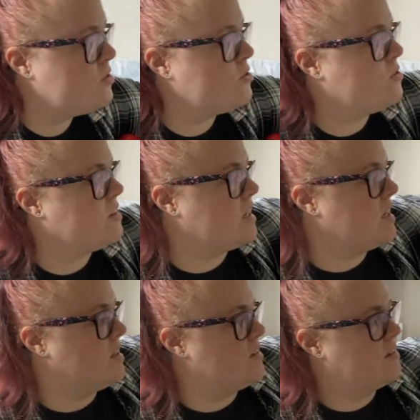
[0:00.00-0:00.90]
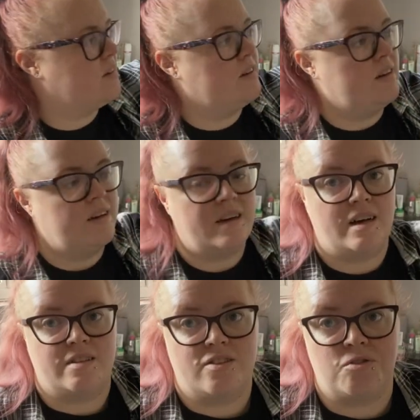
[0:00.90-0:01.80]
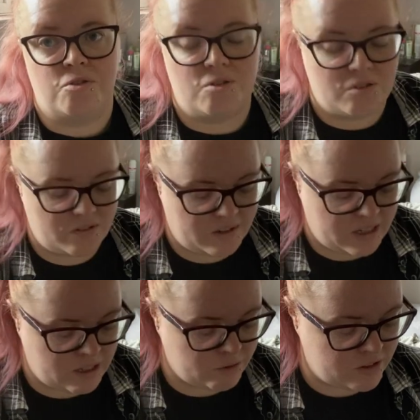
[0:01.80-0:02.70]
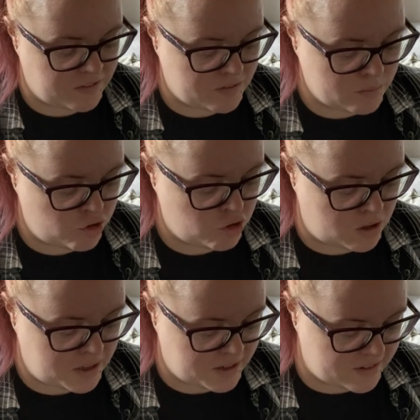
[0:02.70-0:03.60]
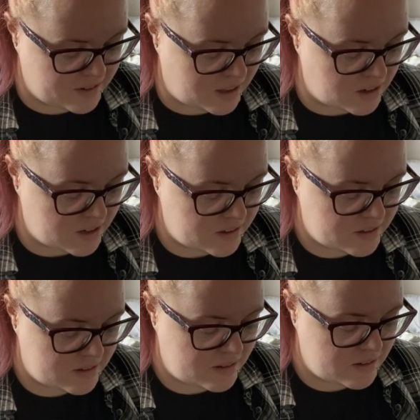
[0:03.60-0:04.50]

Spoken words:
saw these and thought he would give them a try because he likes